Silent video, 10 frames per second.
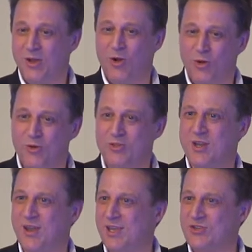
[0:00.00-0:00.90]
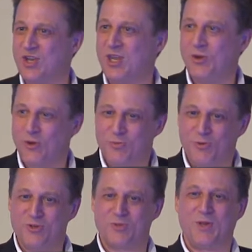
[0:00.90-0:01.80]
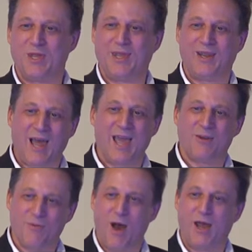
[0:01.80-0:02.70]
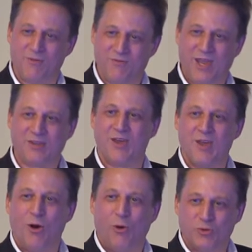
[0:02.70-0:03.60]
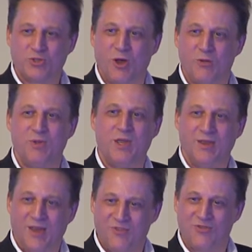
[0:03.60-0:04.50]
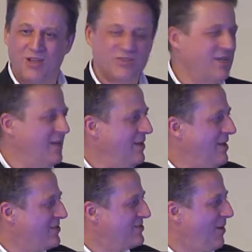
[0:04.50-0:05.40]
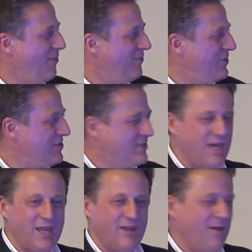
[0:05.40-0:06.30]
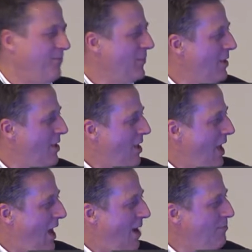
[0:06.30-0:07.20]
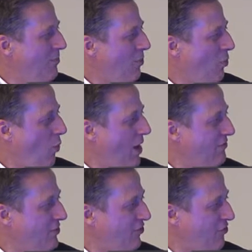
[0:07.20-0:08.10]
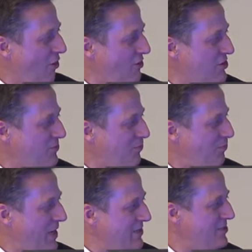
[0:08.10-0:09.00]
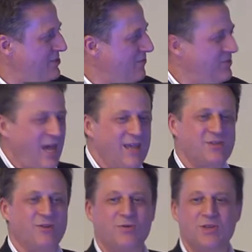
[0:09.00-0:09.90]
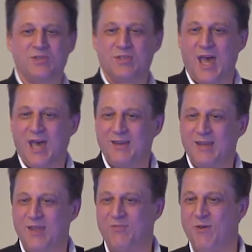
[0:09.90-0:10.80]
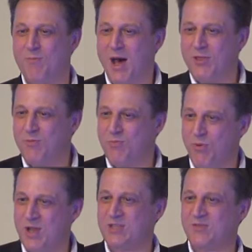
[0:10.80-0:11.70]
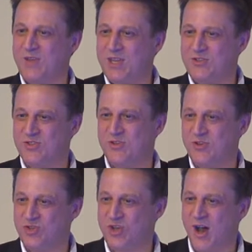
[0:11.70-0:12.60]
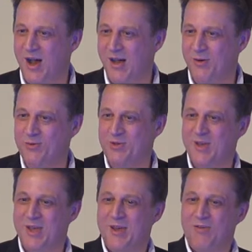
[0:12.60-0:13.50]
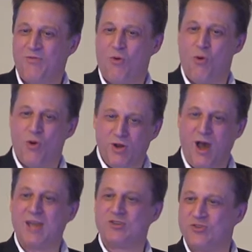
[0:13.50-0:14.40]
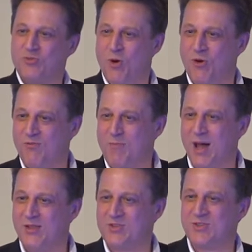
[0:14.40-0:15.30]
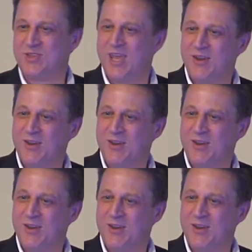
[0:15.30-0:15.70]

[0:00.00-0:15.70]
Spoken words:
clues, and I think Jenny Cooper, who's speaking later, might in fact also be addressing some of this data. One of the strongest pieces of data is that if a mother breastfeeds her child for 9 to 12 months, then